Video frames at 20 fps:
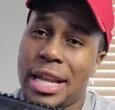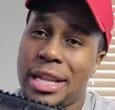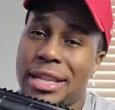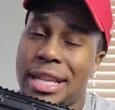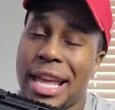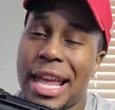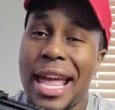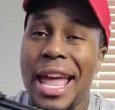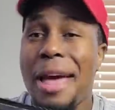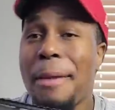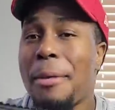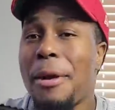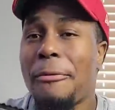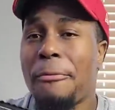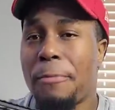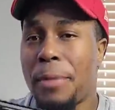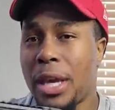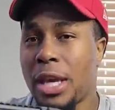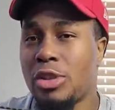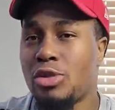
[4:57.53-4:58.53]
the
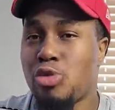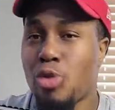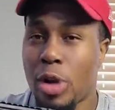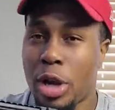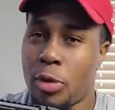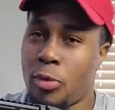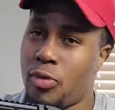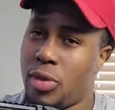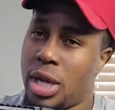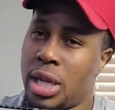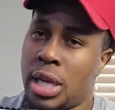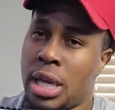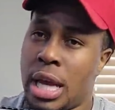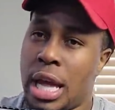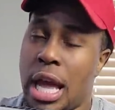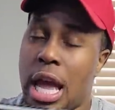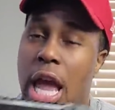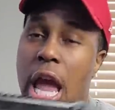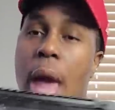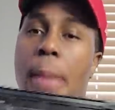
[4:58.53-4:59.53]
MFP-21.
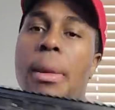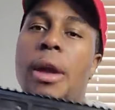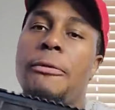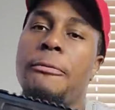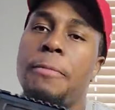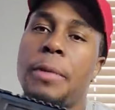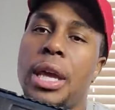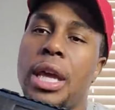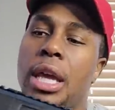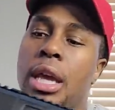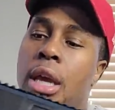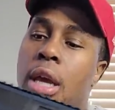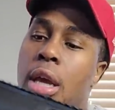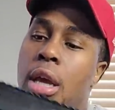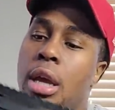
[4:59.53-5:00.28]
MFP